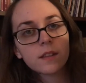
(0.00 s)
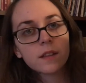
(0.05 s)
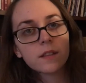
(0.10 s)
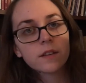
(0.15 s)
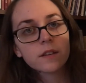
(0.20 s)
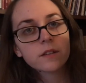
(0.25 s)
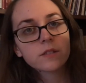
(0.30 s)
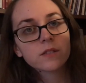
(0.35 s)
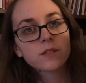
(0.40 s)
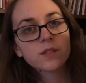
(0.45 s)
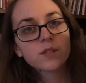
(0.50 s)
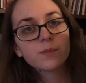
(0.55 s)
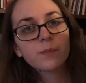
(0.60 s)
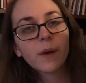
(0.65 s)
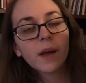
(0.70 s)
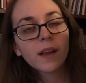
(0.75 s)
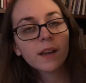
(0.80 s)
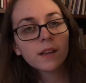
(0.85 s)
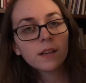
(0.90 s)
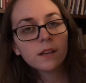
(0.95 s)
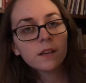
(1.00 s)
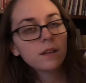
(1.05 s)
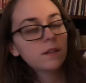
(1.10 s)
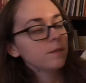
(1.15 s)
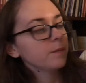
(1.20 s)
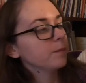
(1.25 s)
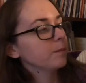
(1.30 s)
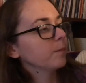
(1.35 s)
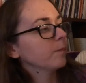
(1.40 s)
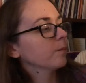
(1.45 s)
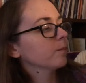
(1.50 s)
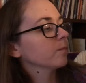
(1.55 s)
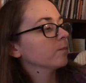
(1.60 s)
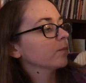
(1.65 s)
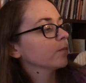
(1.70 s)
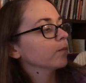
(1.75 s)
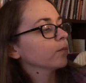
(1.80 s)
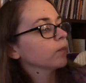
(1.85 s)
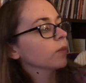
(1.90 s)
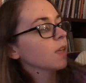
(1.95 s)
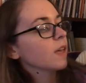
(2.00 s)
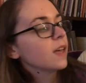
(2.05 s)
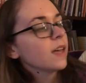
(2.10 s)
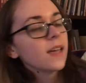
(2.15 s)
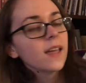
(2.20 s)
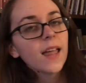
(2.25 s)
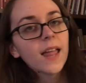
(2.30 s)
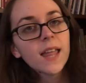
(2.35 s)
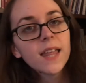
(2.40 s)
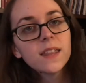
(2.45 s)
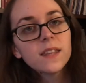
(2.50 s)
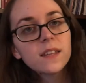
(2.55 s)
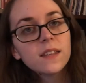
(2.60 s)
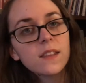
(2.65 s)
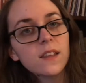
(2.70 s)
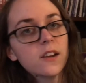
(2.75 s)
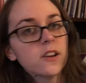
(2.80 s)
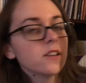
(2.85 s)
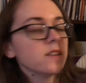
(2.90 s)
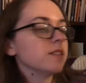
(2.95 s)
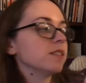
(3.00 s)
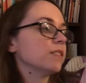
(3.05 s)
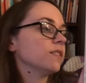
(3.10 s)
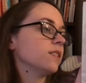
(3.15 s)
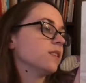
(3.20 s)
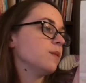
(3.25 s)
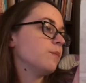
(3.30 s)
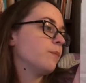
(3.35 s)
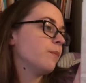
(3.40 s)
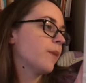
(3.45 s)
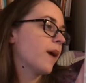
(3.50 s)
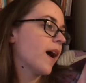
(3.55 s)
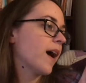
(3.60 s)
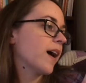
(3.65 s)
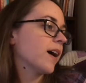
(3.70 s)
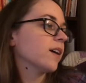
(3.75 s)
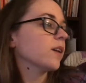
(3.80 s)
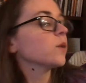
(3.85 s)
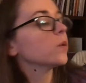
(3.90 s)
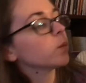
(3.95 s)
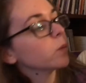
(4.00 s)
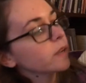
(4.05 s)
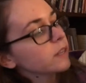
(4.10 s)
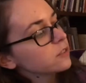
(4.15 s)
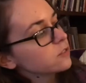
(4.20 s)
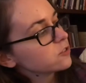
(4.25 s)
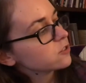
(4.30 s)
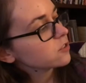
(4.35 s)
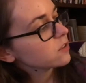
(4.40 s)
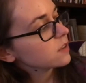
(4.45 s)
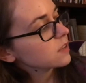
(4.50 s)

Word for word: And then there's the spine. And then there is the back, which